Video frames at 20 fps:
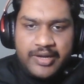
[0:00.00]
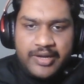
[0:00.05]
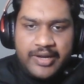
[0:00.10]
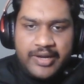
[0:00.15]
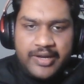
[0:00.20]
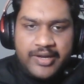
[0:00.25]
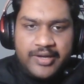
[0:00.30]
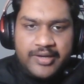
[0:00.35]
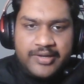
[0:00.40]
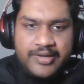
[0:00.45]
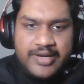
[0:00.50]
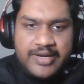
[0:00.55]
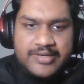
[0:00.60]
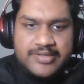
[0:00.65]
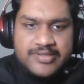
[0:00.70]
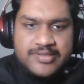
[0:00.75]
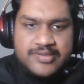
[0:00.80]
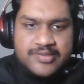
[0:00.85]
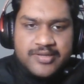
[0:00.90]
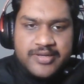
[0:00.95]
and
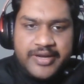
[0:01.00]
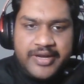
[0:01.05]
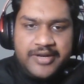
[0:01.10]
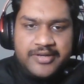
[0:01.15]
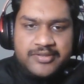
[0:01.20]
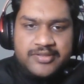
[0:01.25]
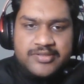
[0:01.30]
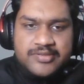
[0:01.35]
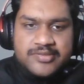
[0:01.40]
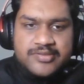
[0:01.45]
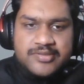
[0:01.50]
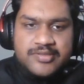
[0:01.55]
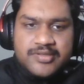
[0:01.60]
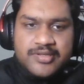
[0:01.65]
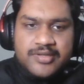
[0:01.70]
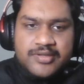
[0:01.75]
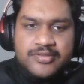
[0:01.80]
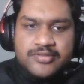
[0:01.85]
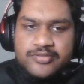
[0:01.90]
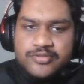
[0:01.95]
let's create this.
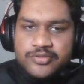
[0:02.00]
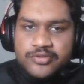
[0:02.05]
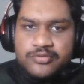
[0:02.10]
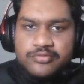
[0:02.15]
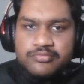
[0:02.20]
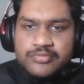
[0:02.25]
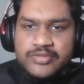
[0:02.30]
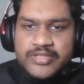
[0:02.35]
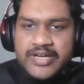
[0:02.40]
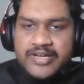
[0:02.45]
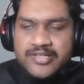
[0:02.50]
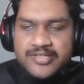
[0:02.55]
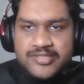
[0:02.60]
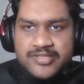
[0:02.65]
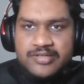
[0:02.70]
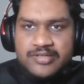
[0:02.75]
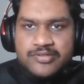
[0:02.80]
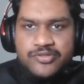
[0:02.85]
Yeah, so that is done.